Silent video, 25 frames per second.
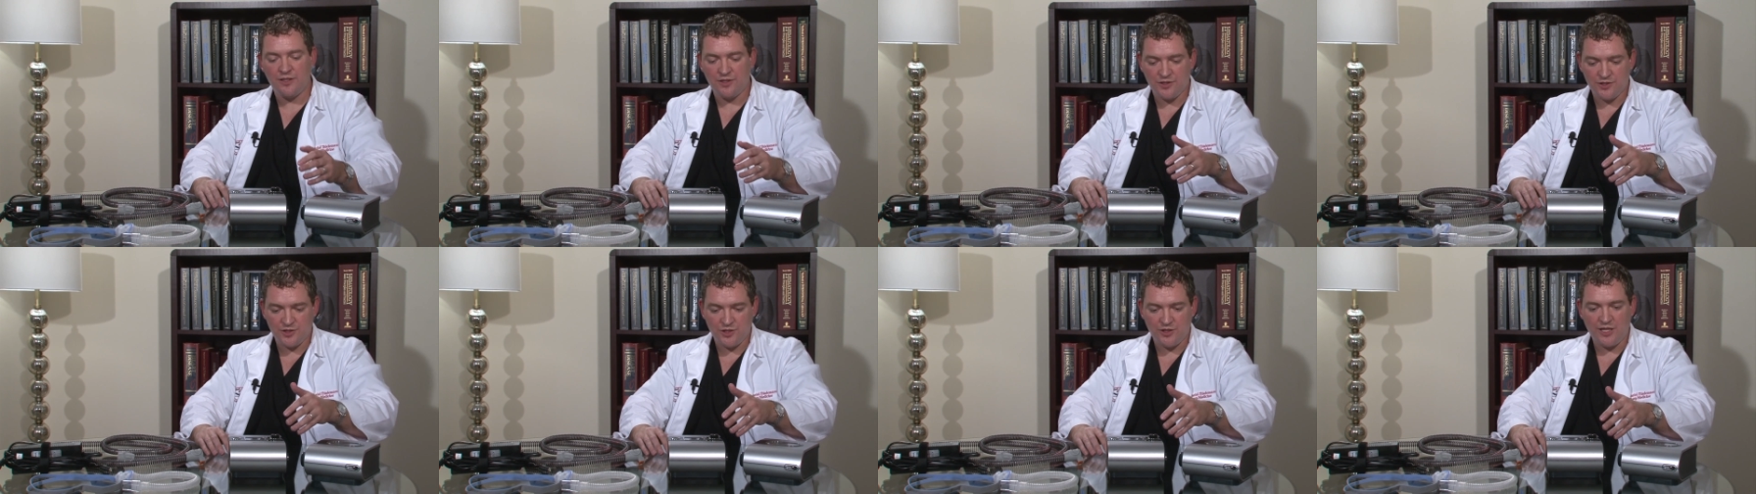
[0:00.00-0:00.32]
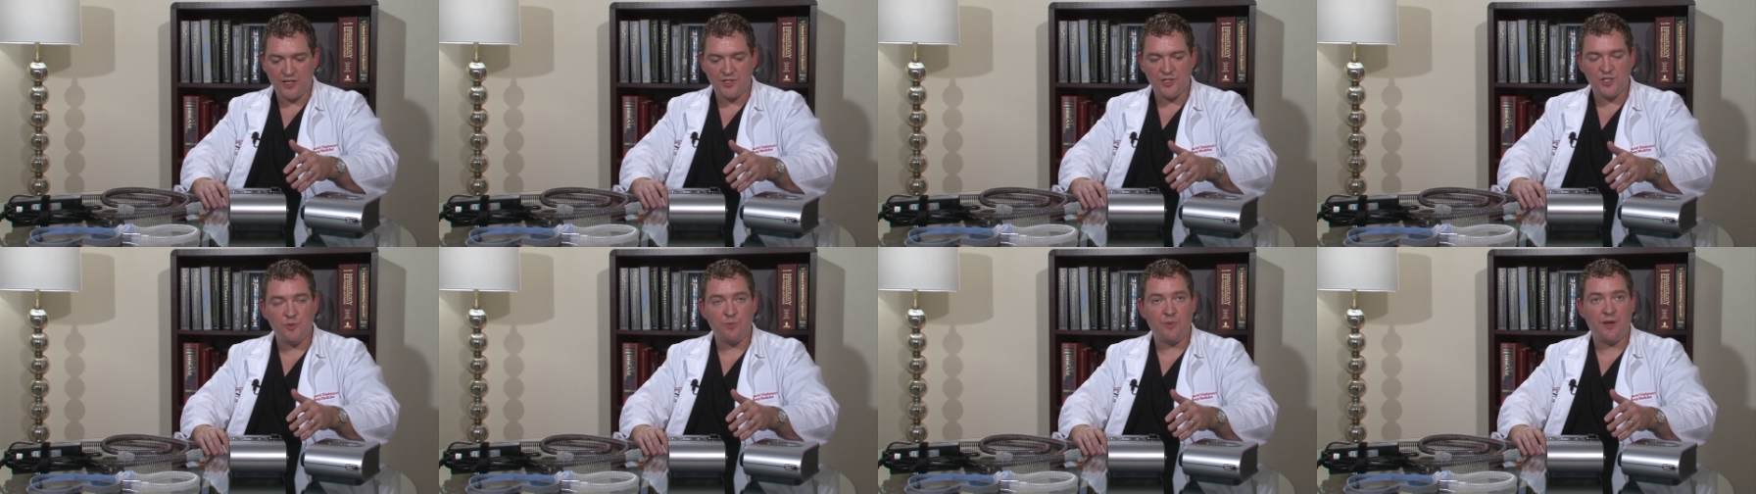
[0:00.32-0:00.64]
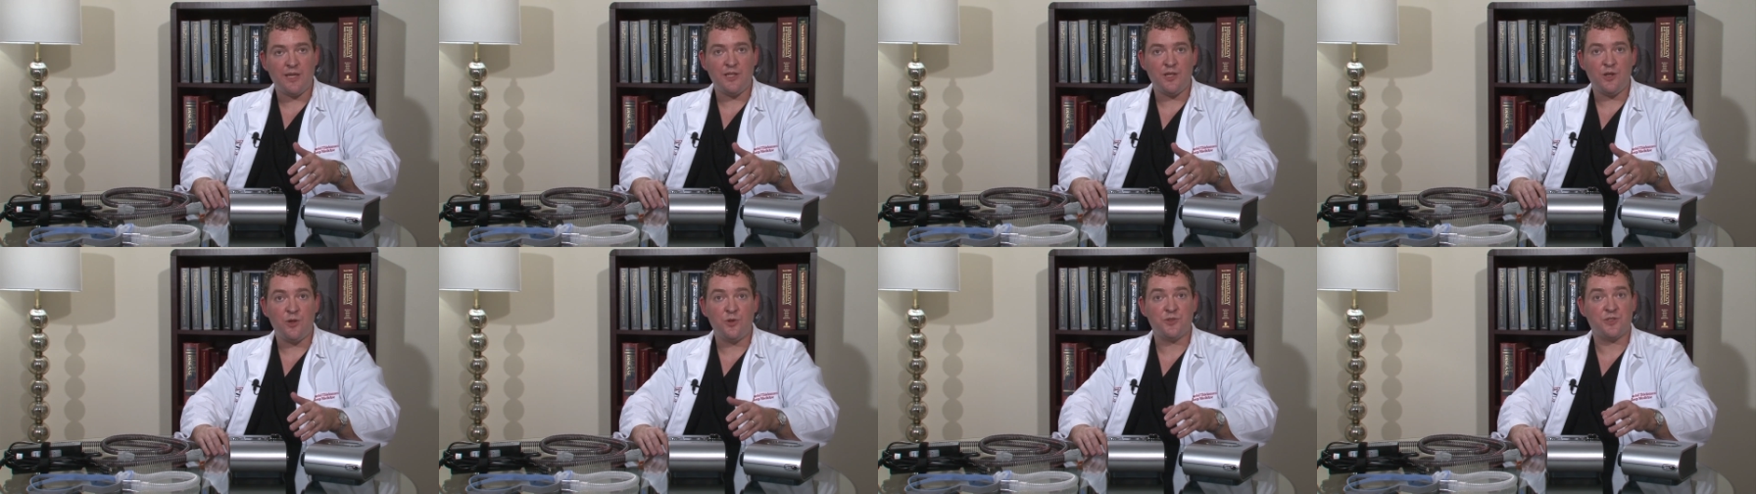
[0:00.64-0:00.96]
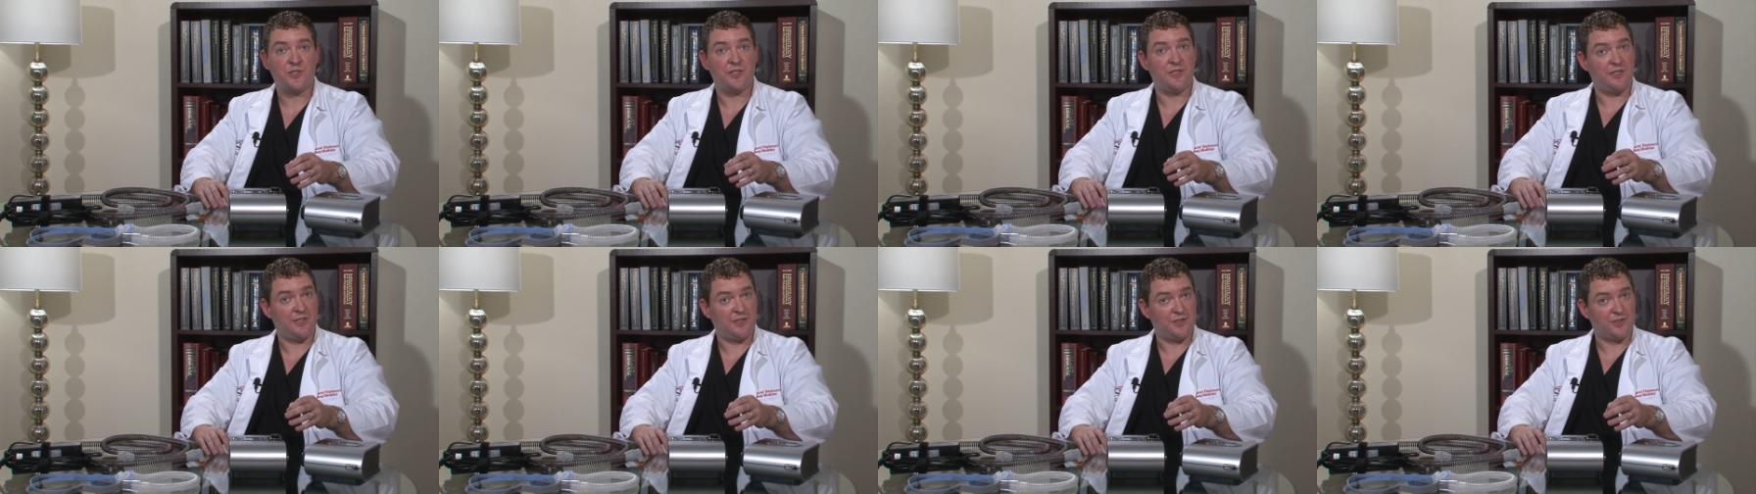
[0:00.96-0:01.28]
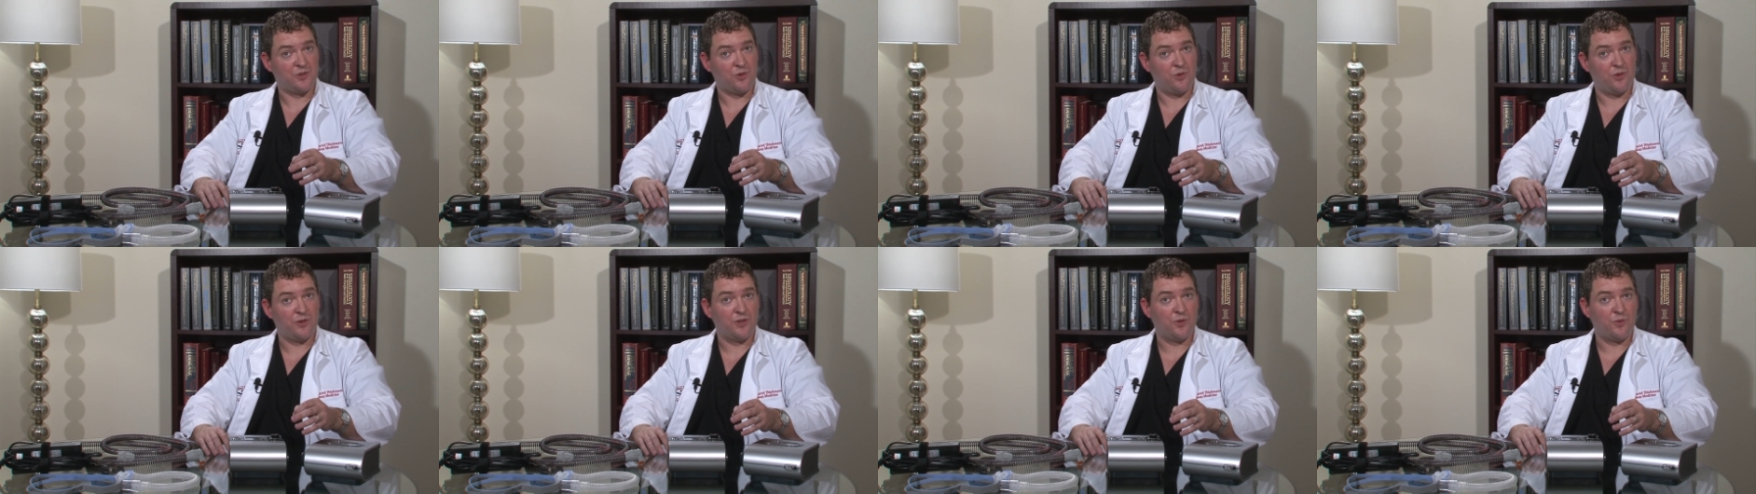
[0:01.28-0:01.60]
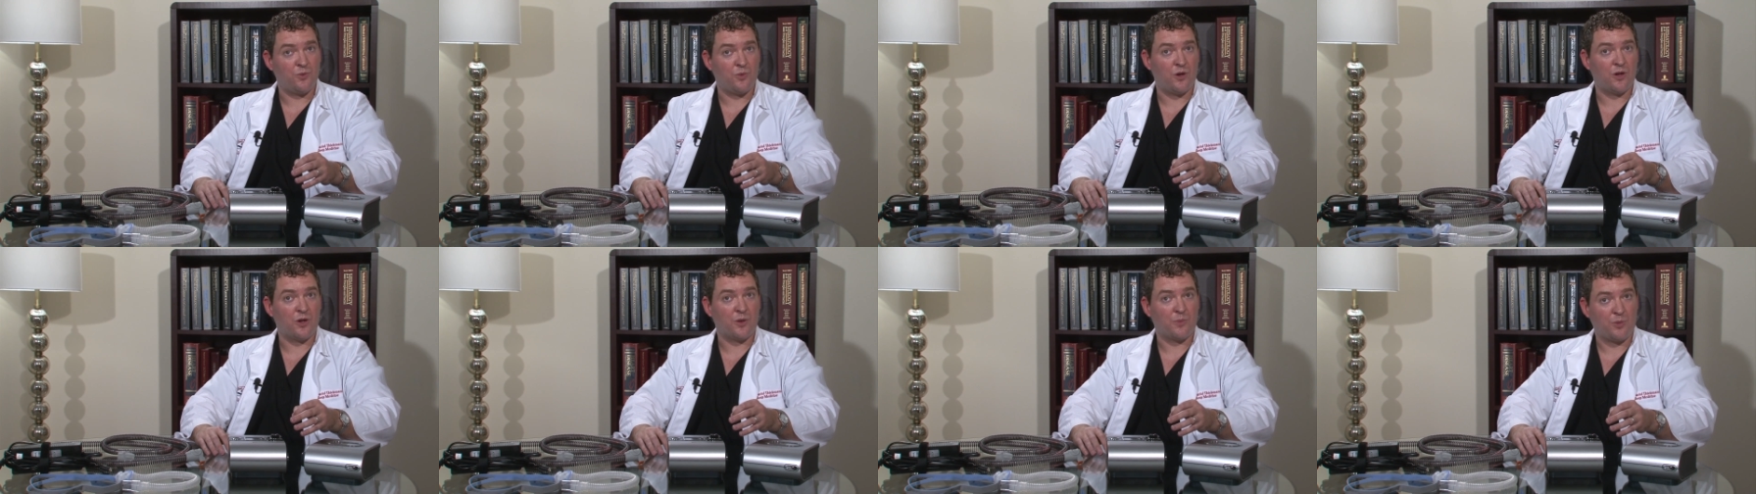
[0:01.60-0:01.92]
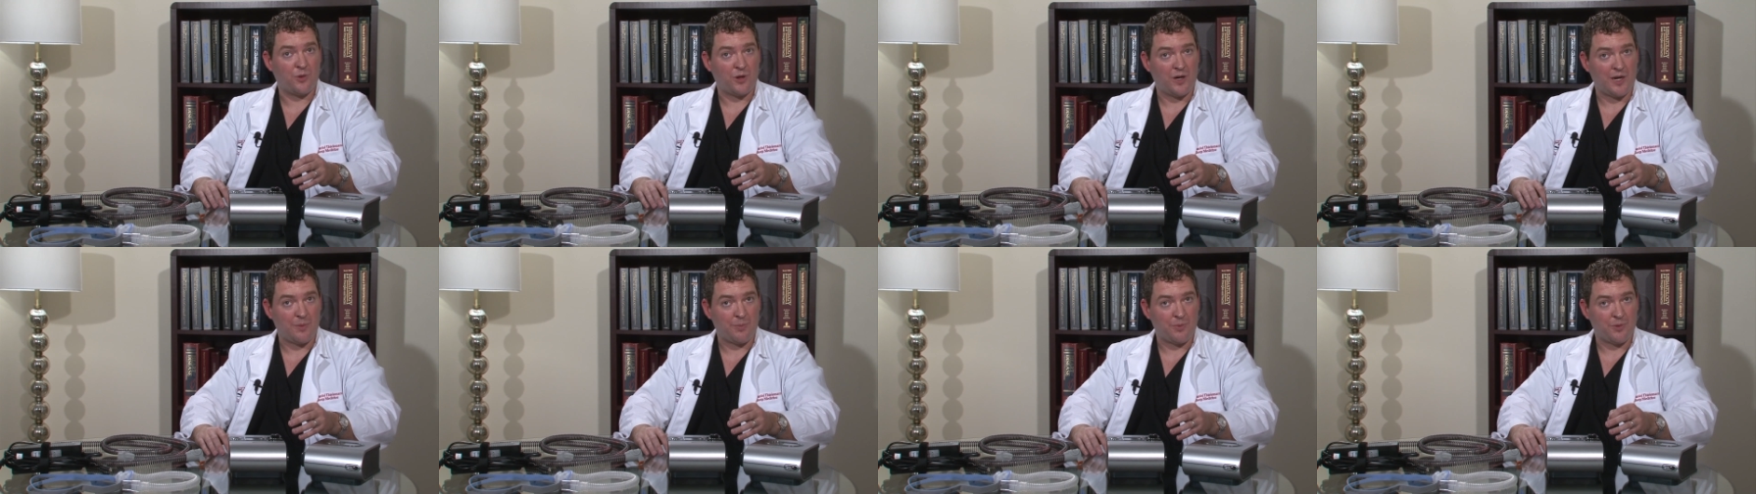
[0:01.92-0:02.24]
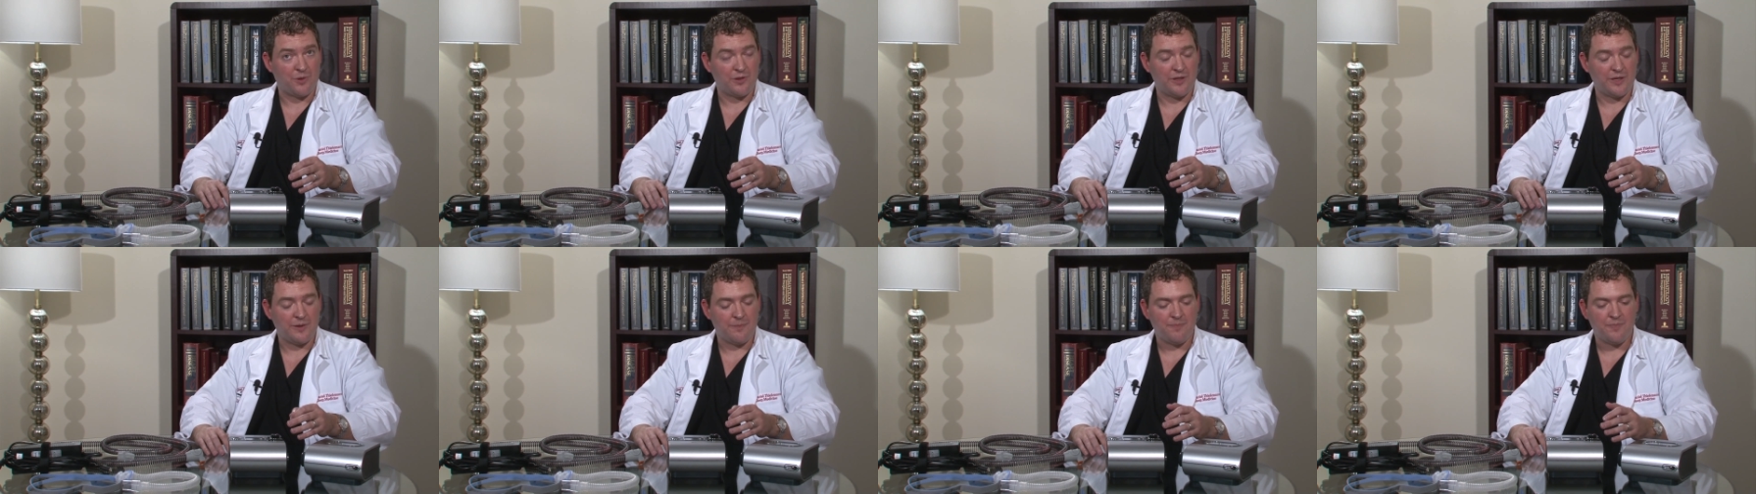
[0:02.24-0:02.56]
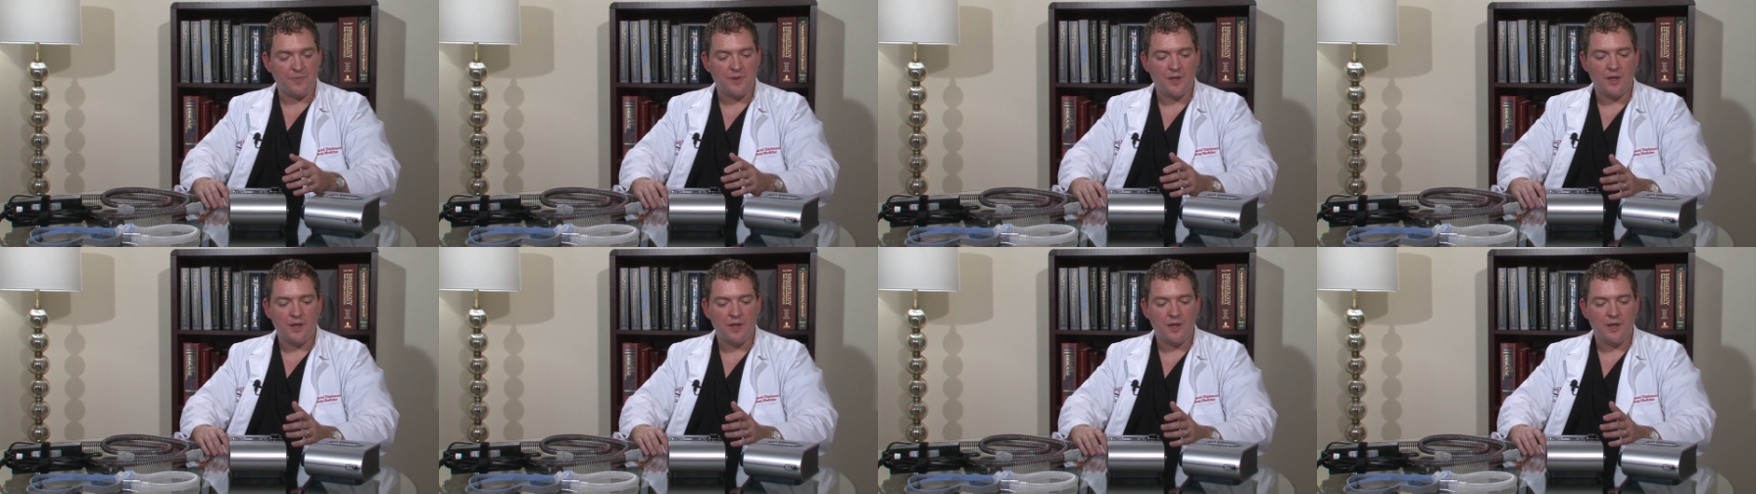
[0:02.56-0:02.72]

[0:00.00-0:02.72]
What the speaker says: so that you may use it and it's going to work properly.